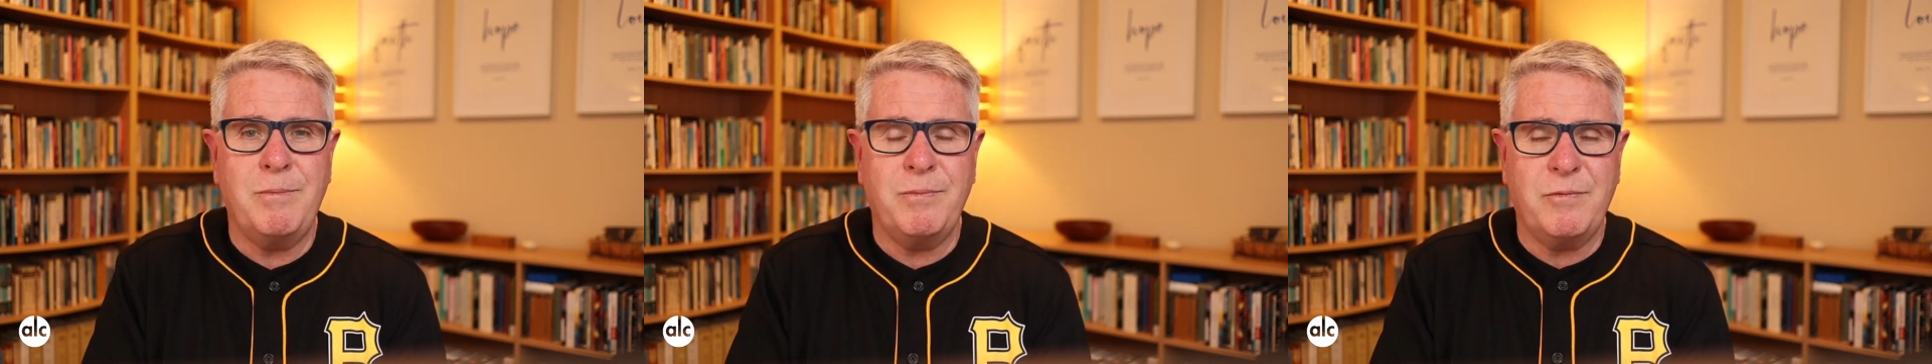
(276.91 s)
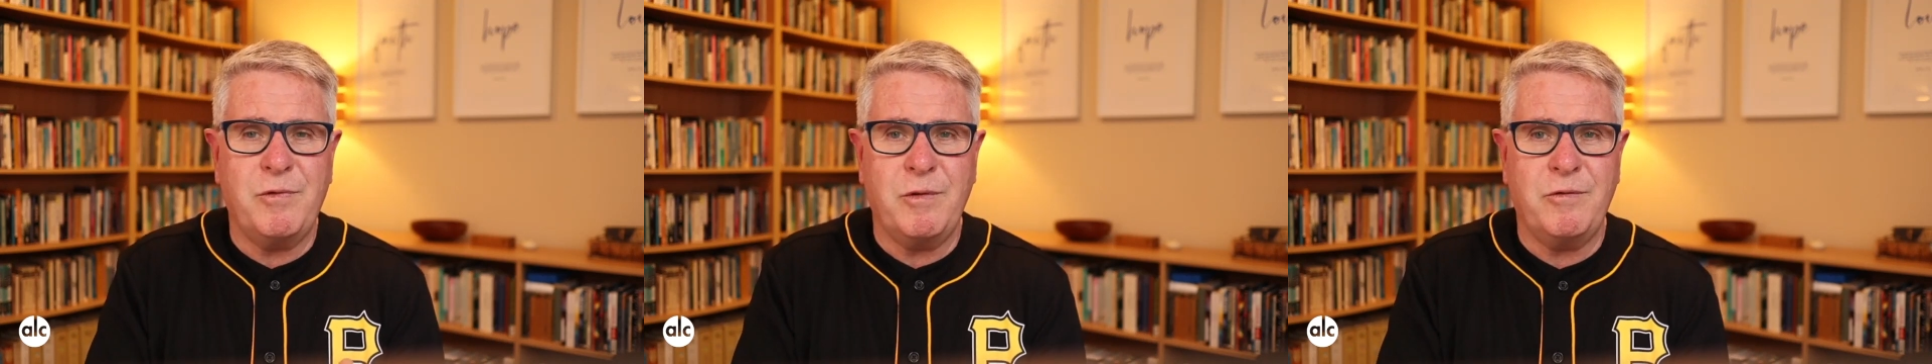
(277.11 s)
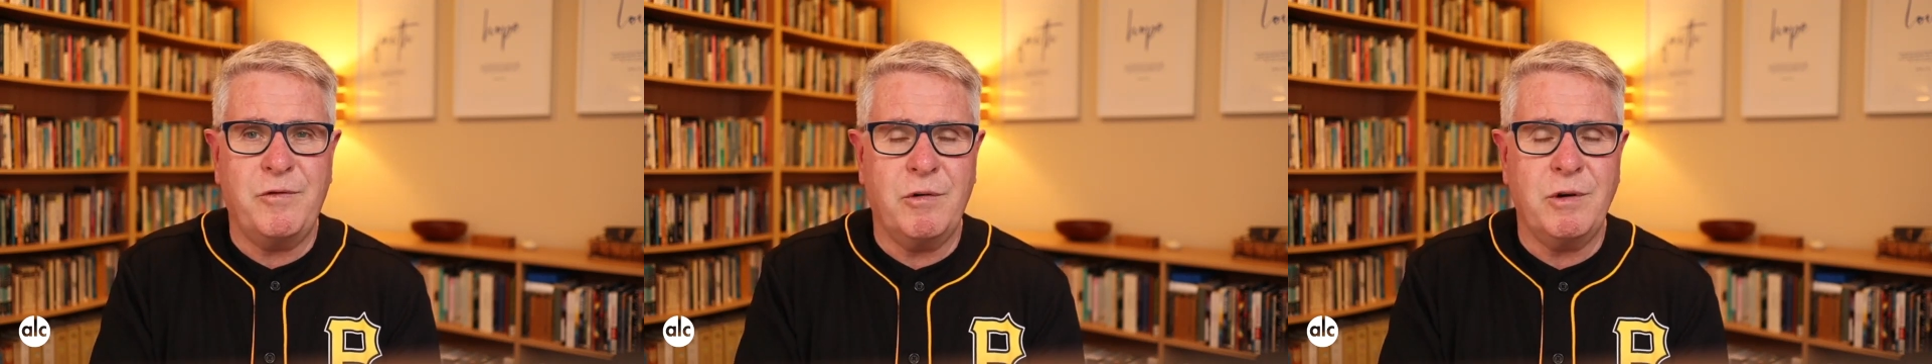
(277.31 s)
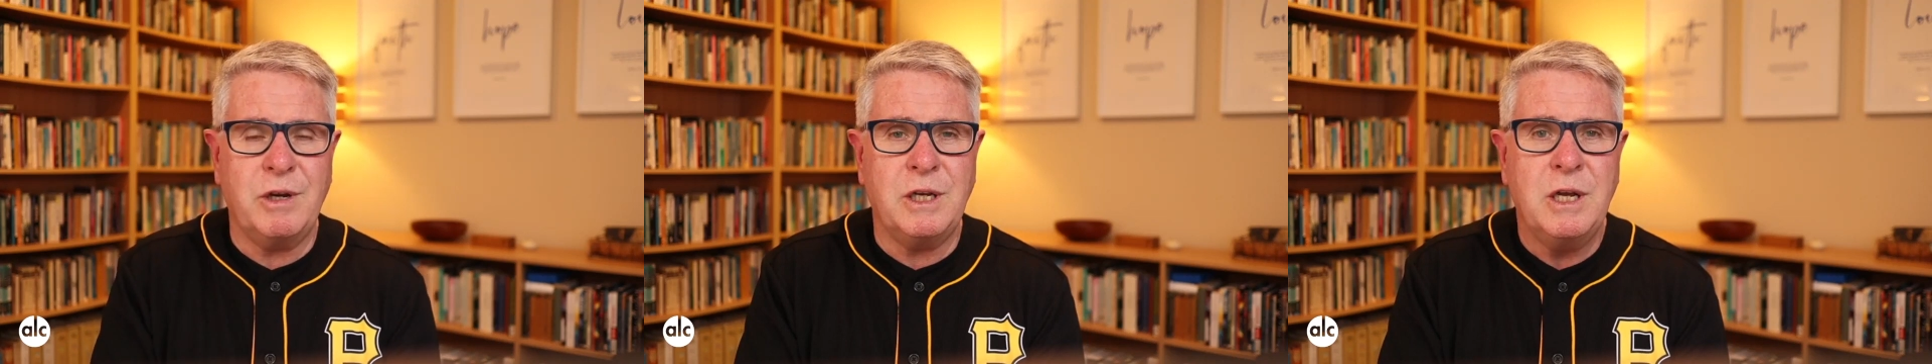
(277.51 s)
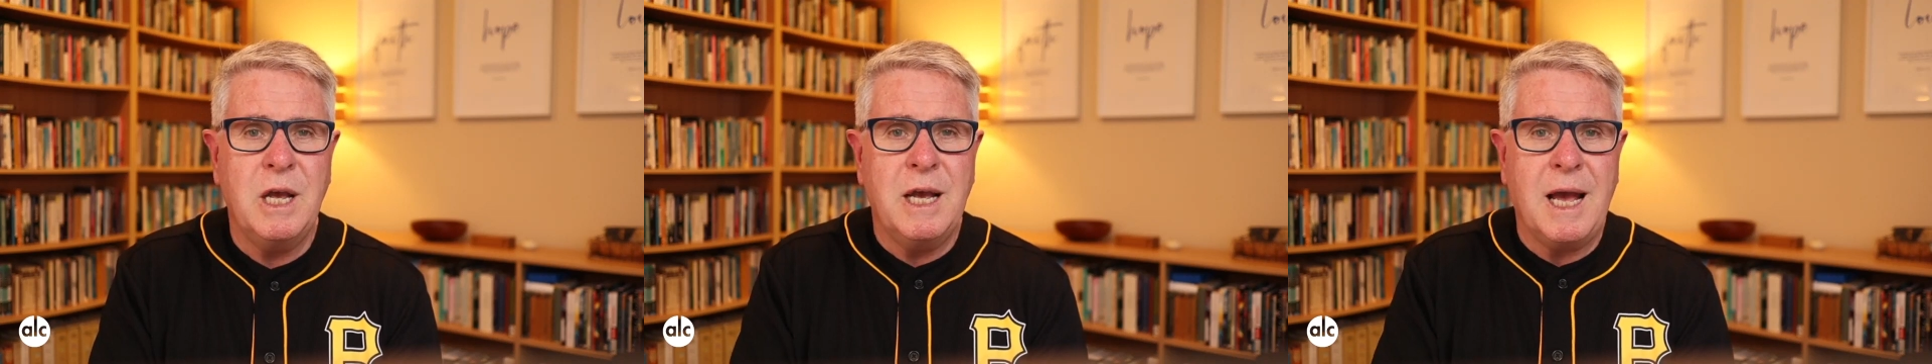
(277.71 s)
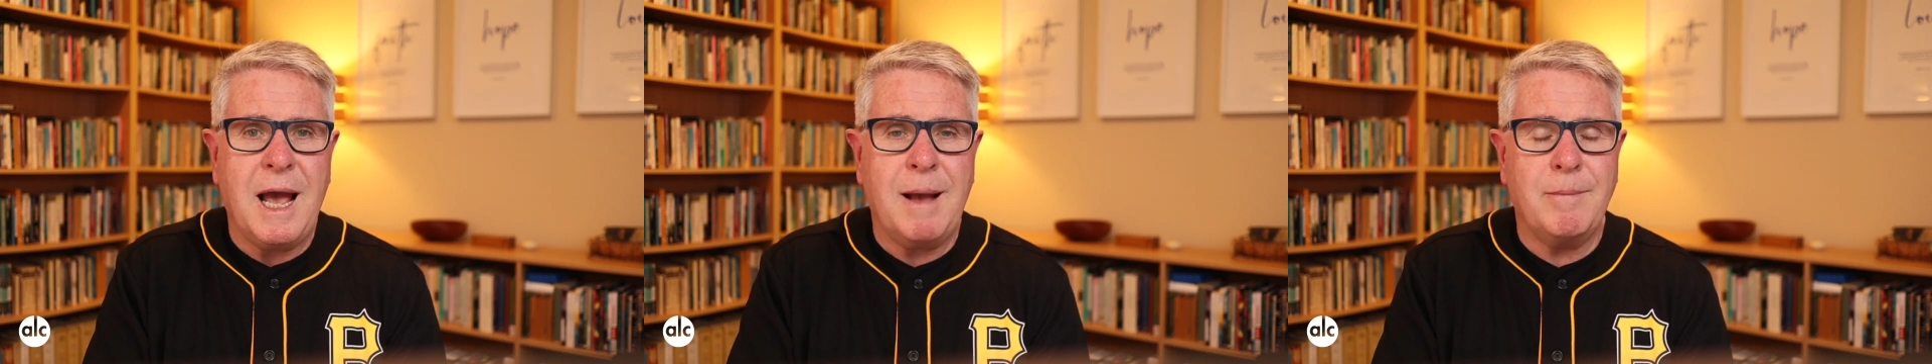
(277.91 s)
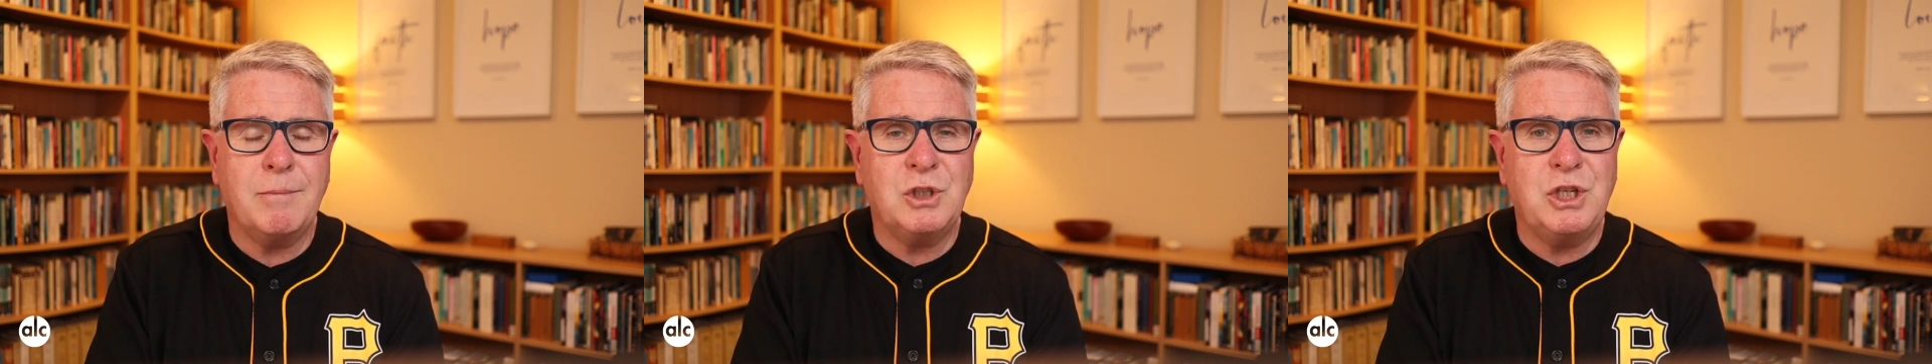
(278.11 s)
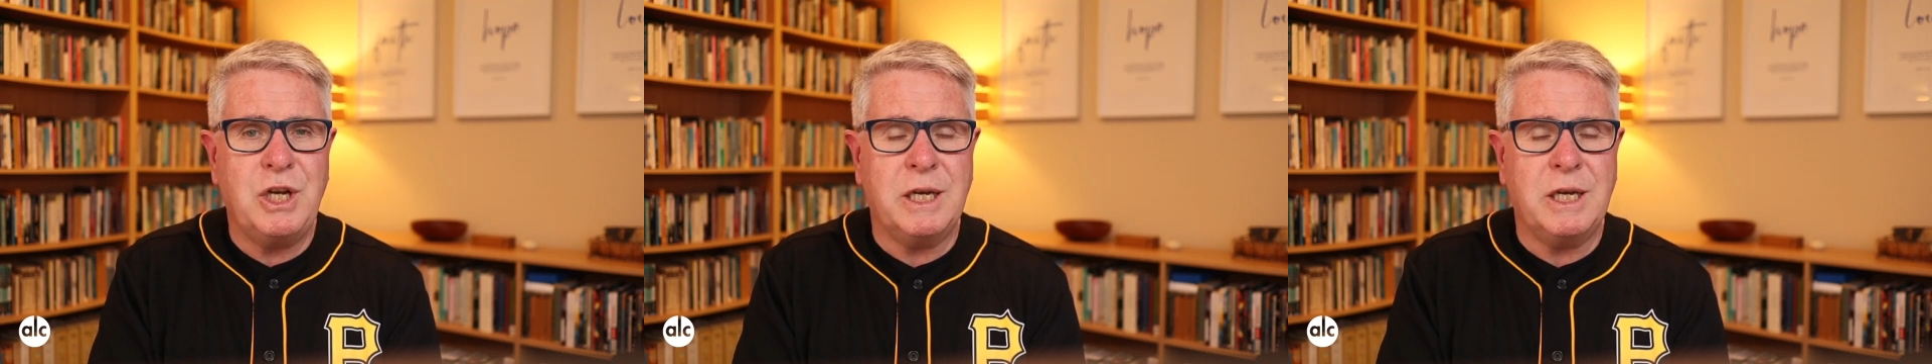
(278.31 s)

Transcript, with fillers: very um,